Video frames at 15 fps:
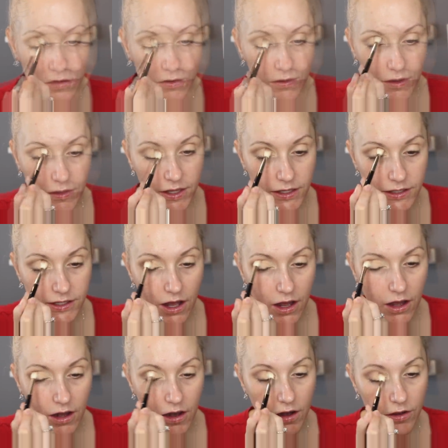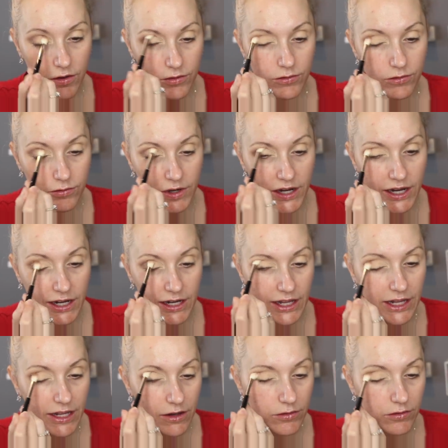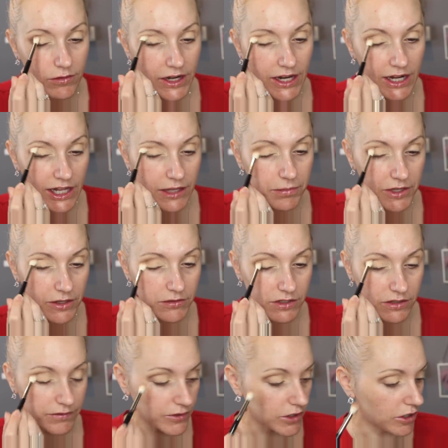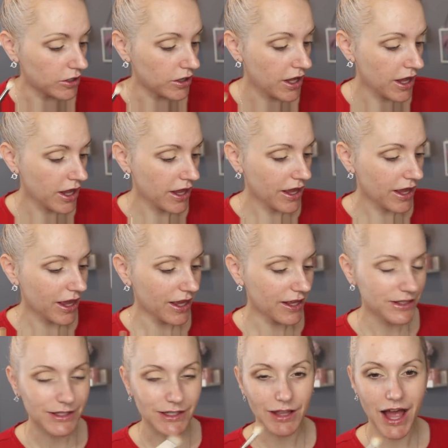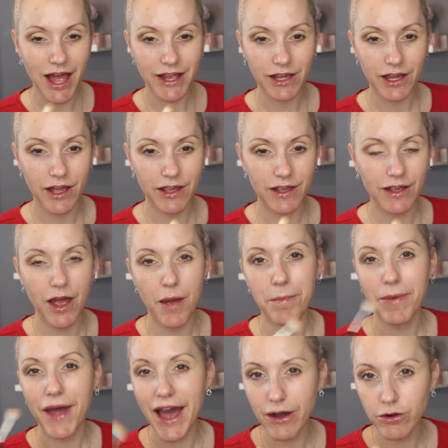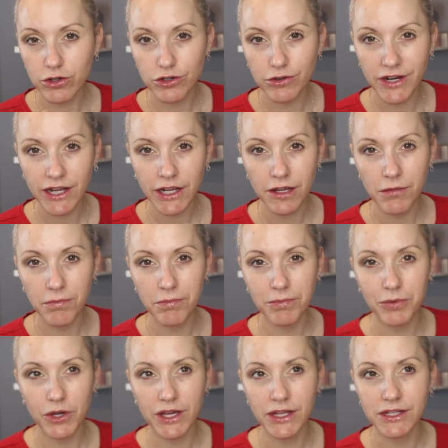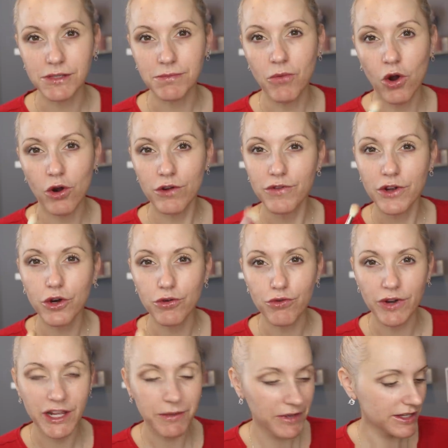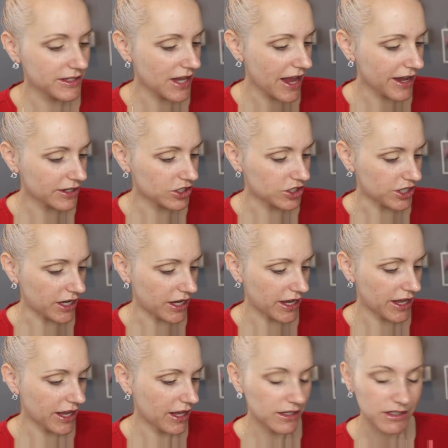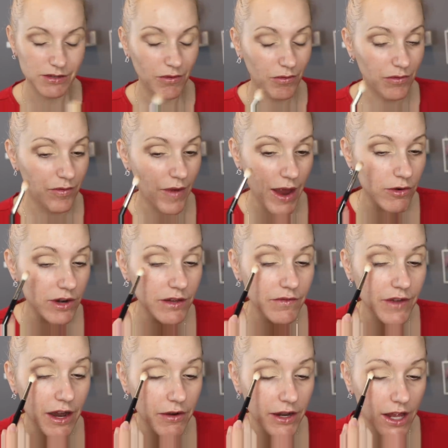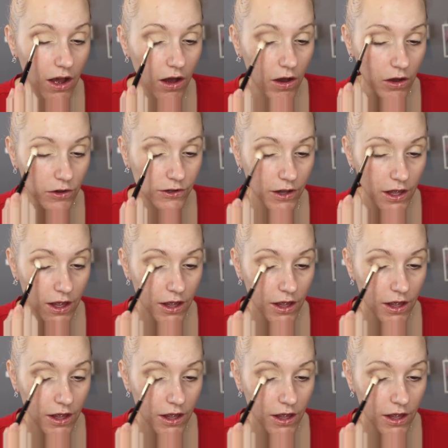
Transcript: So these are really, really beautiful. It's like powdery, but it's more of a creamy texture. It's very, very odd.